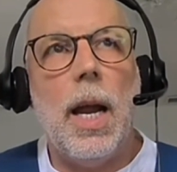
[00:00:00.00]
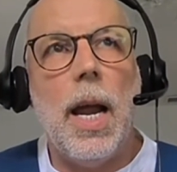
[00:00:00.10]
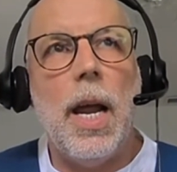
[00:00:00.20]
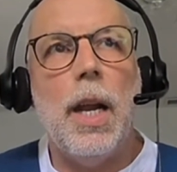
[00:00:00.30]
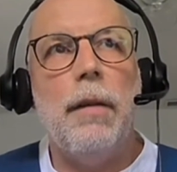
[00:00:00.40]

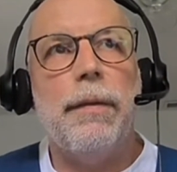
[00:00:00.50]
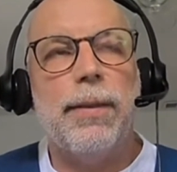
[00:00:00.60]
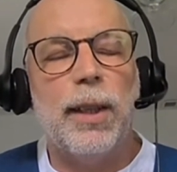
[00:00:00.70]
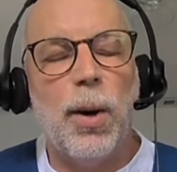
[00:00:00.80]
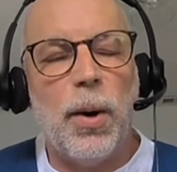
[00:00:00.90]
in
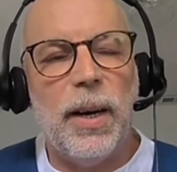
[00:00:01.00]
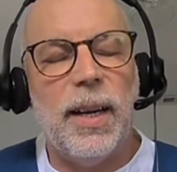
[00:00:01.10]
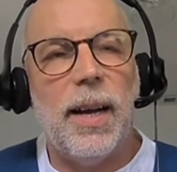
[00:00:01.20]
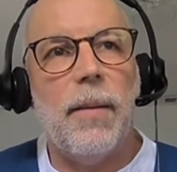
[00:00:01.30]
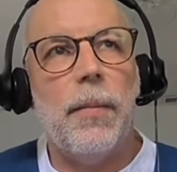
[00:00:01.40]

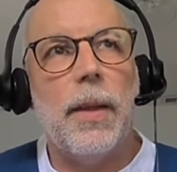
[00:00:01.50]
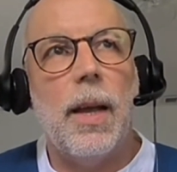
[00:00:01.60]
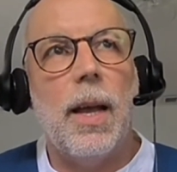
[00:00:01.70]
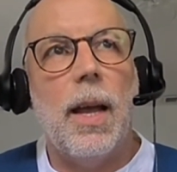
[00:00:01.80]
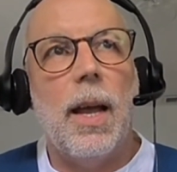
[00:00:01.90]
Florida.
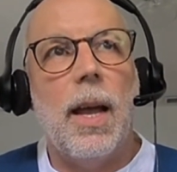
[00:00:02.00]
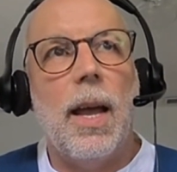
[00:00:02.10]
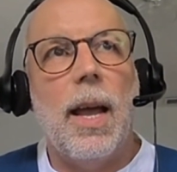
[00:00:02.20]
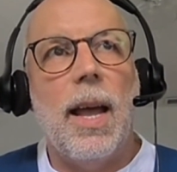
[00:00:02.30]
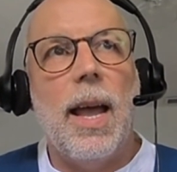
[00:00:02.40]

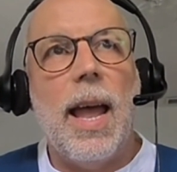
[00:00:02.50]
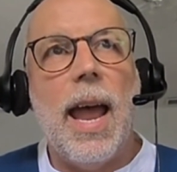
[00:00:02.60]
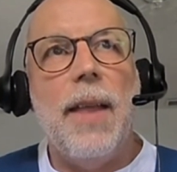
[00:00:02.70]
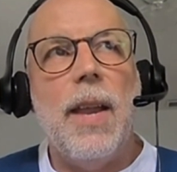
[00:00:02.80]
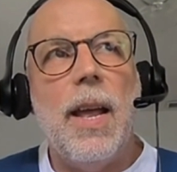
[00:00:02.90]

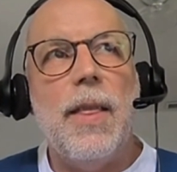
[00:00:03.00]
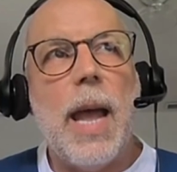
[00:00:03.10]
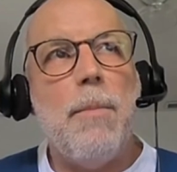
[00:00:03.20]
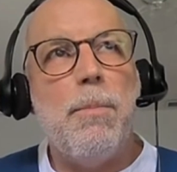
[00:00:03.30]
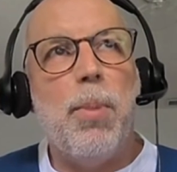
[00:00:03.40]
And
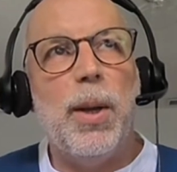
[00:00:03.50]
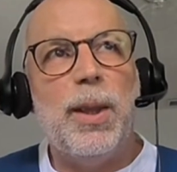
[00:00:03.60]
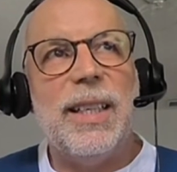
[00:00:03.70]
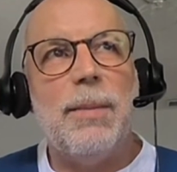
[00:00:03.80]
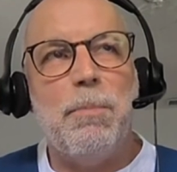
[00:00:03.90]
they put
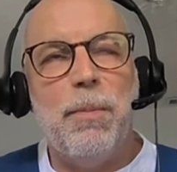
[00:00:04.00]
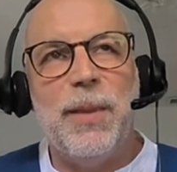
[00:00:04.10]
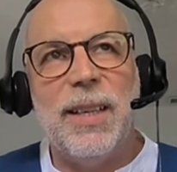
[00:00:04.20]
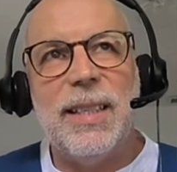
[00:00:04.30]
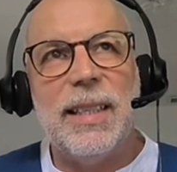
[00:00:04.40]

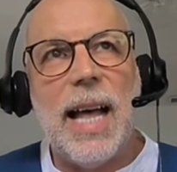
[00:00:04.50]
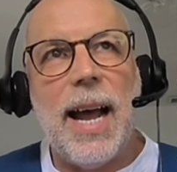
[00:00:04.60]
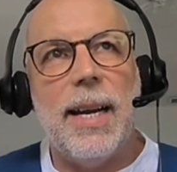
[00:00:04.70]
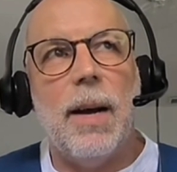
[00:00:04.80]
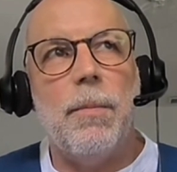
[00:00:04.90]
the
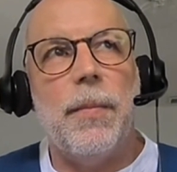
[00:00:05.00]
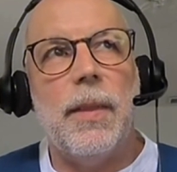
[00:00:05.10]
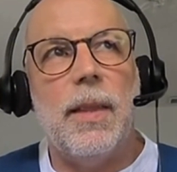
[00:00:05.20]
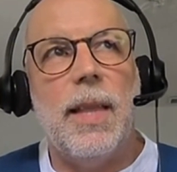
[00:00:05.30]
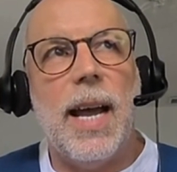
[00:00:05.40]
slide up
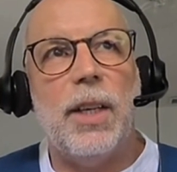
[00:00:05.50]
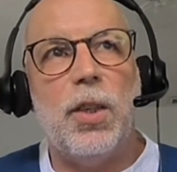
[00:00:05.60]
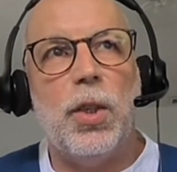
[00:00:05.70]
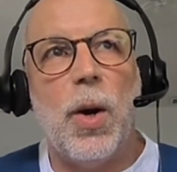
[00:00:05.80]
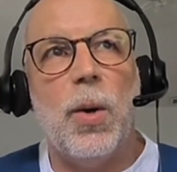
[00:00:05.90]
that
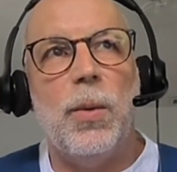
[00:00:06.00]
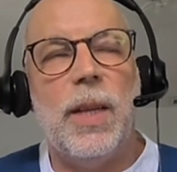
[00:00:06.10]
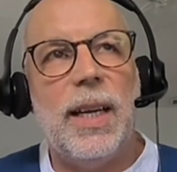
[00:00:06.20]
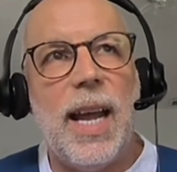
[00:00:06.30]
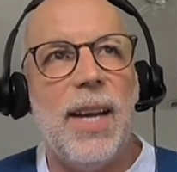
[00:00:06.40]
showed
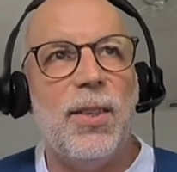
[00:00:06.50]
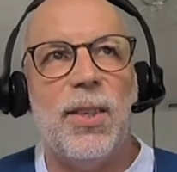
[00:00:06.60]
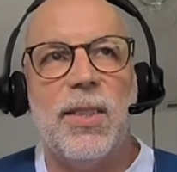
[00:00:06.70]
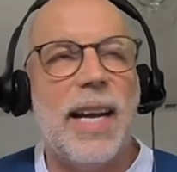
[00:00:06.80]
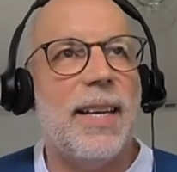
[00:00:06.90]
the
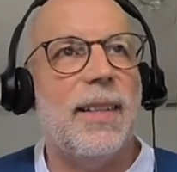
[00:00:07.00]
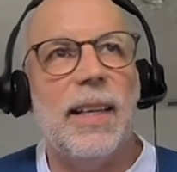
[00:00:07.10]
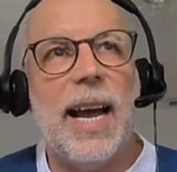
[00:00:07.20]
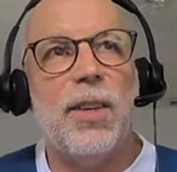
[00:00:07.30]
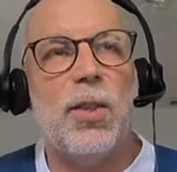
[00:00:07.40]
cases like in the
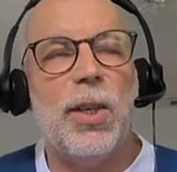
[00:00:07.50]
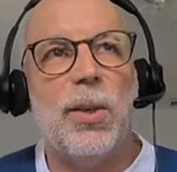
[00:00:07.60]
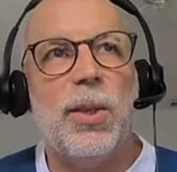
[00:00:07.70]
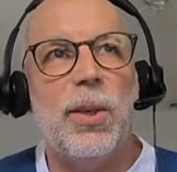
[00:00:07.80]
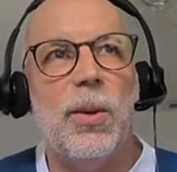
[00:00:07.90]
last year or
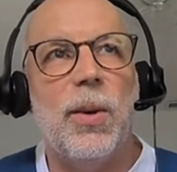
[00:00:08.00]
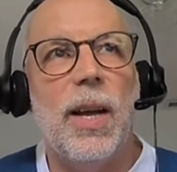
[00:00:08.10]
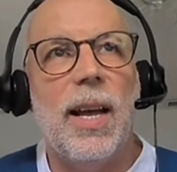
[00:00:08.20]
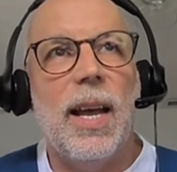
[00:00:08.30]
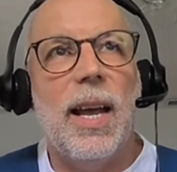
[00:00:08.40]
two.
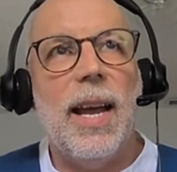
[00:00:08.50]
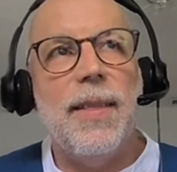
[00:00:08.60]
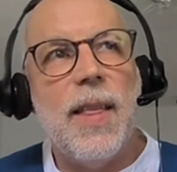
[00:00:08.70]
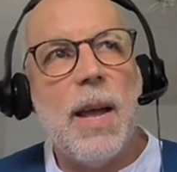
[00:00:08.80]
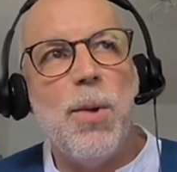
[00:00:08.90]
And
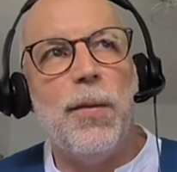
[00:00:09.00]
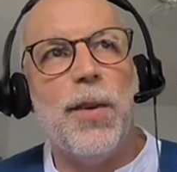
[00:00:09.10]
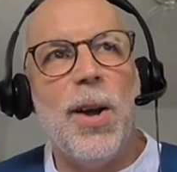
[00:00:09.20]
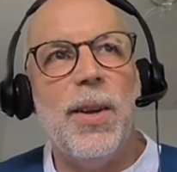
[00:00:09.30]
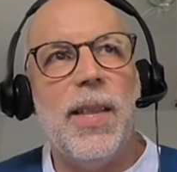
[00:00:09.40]
then they moved
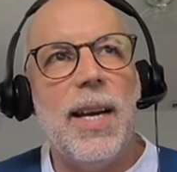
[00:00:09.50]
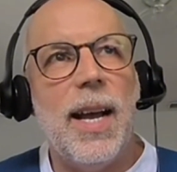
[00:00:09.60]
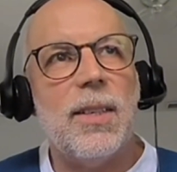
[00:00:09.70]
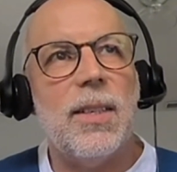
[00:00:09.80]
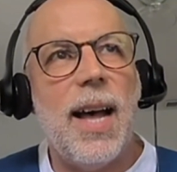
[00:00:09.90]
on to the
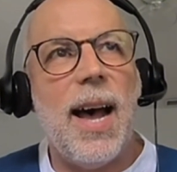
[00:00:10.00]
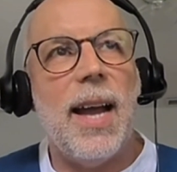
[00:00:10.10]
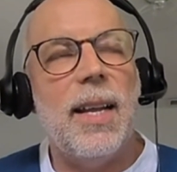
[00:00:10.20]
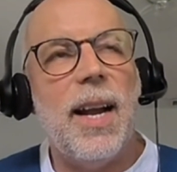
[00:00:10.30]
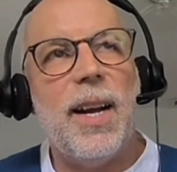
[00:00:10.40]
next
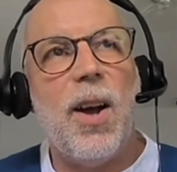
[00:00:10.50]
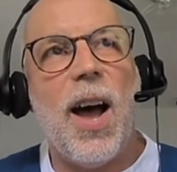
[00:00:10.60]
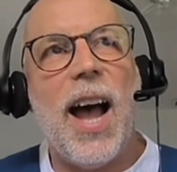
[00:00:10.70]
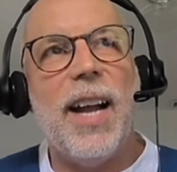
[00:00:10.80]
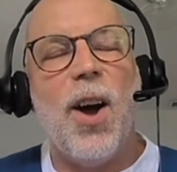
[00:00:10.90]
slide. And
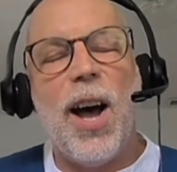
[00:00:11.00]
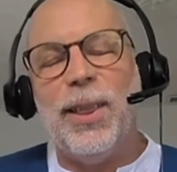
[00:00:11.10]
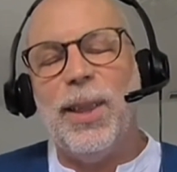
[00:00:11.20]
I caught them